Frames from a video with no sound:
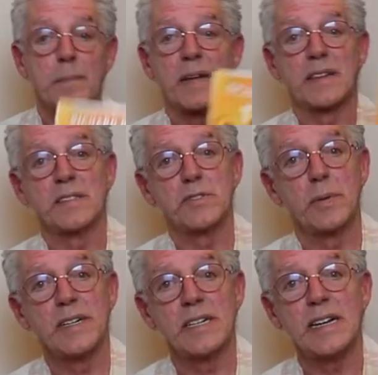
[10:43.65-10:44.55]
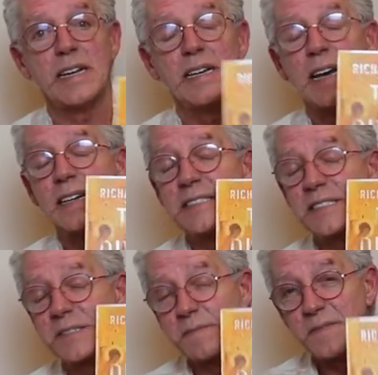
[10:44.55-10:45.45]
But the Trinity
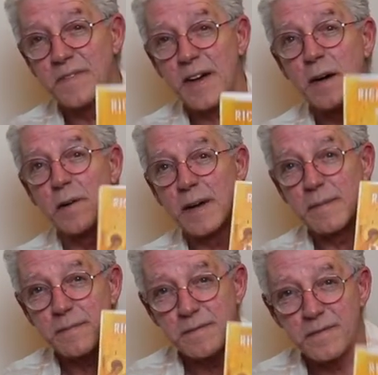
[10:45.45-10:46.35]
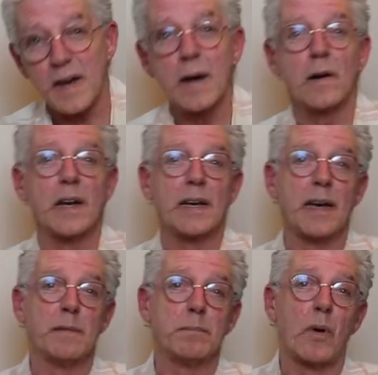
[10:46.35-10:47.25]
is very, very
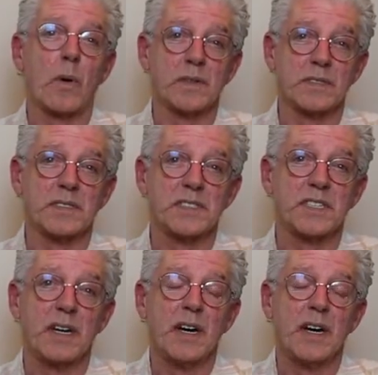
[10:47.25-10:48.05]
important.